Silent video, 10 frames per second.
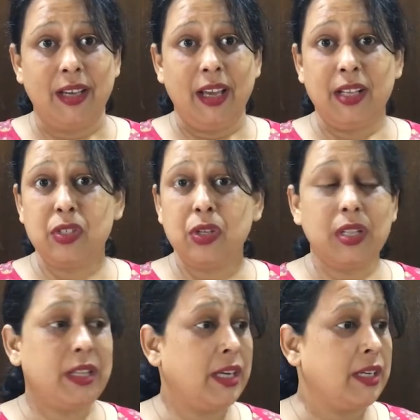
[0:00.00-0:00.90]
It's
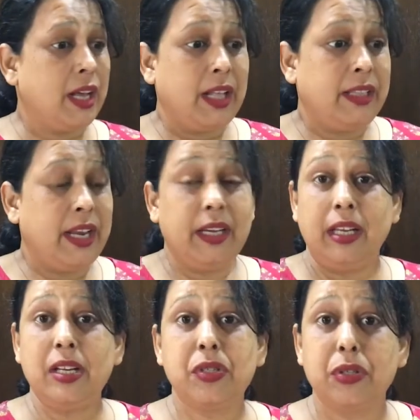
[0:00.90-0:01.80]
not that they
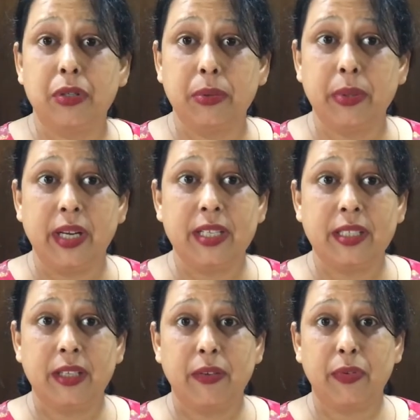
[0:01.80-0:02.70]
need to do it
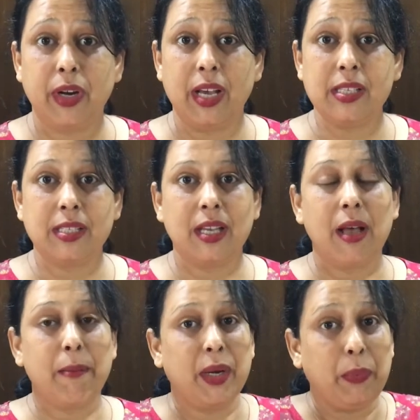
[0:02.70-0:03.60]
for us,
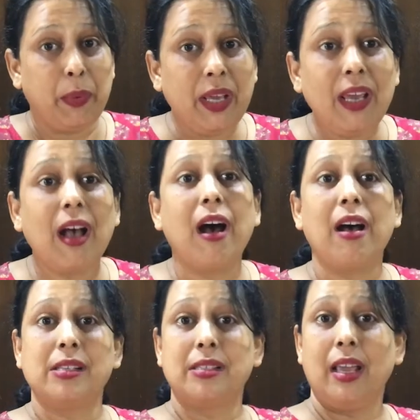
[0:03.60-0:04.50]
but we are
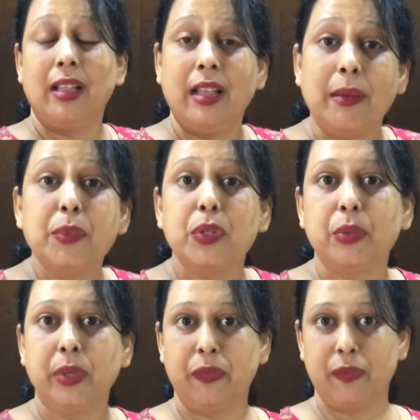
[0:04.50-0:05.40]
asking them to
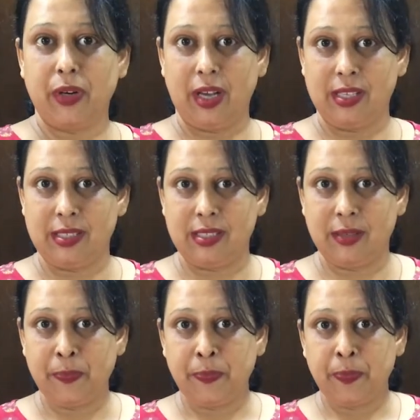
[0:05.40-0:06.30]
do it for us.
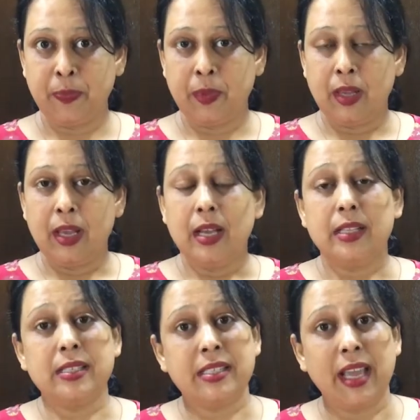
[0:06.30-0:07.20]

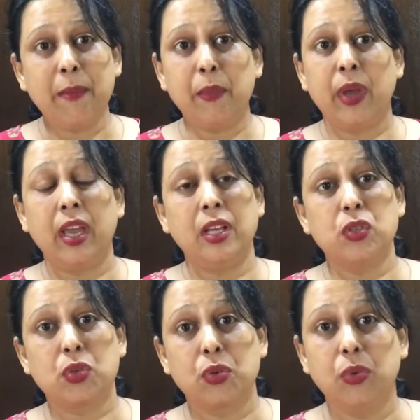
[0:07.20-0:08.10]
The same way in
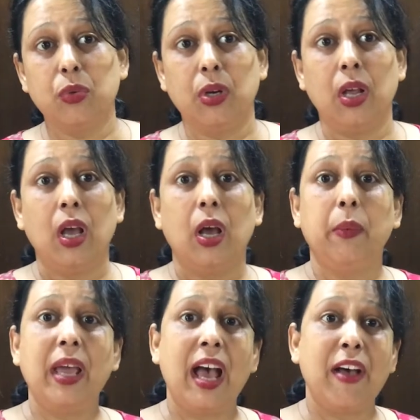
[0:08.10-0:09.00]
school,
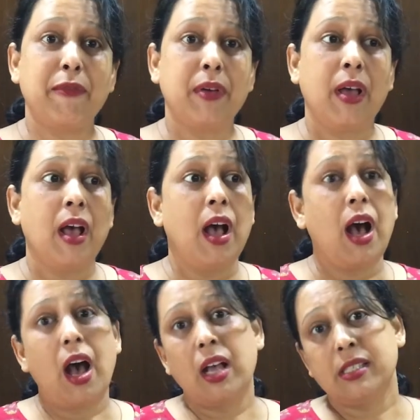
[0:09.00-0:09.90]
we have
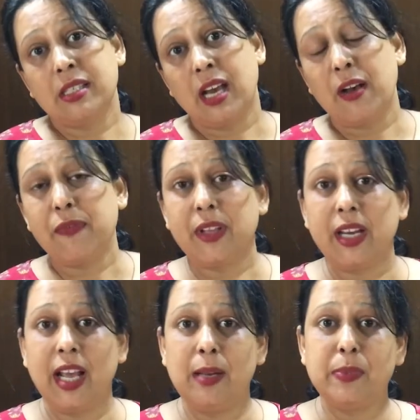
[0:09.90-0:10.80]
our staff that
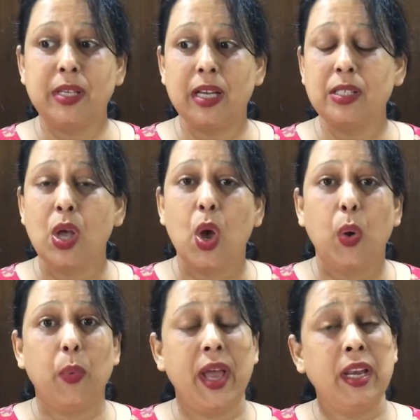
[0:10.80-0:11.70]
helps us
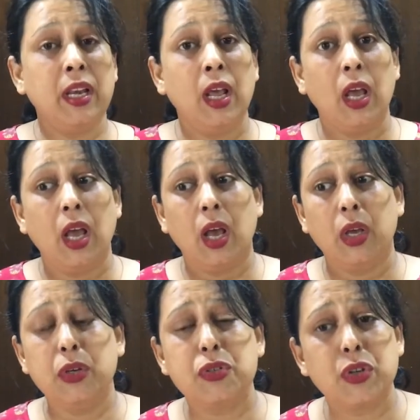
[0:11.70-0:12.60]
when
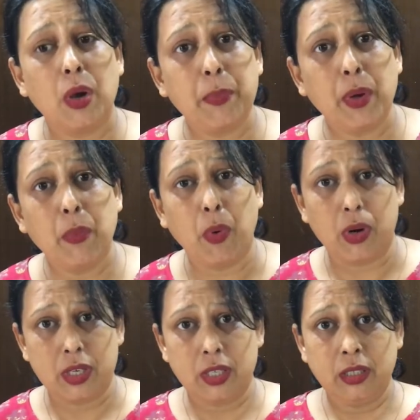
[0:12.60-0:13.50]
you drop your
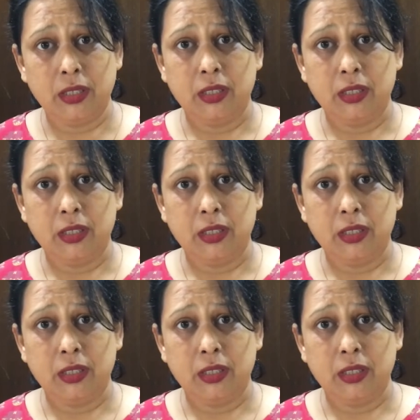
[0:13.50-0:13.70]
water,